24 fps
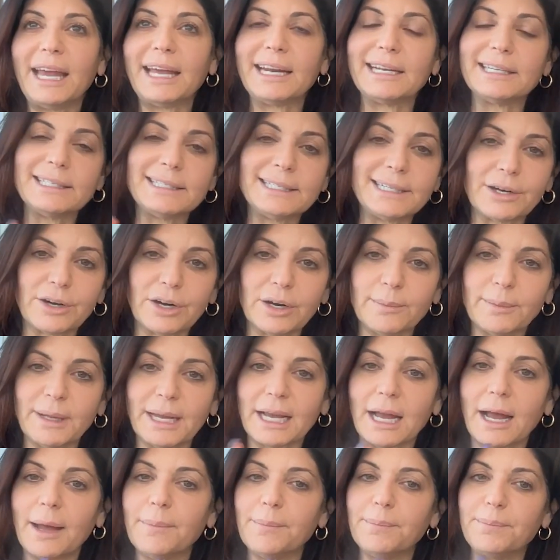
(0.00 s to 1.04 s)
and a serum,
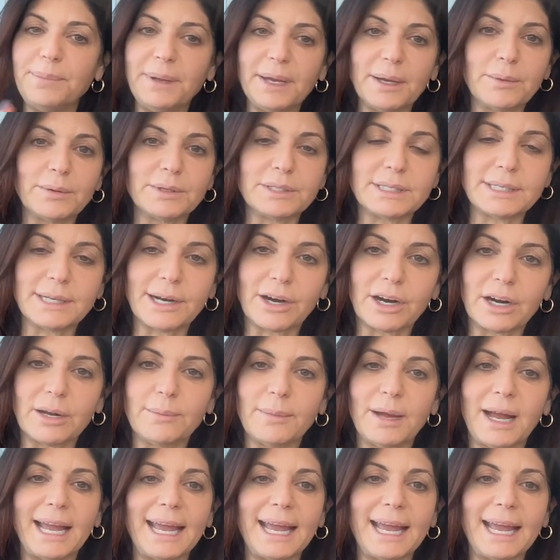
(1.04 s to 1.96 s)
like I'm big with serum.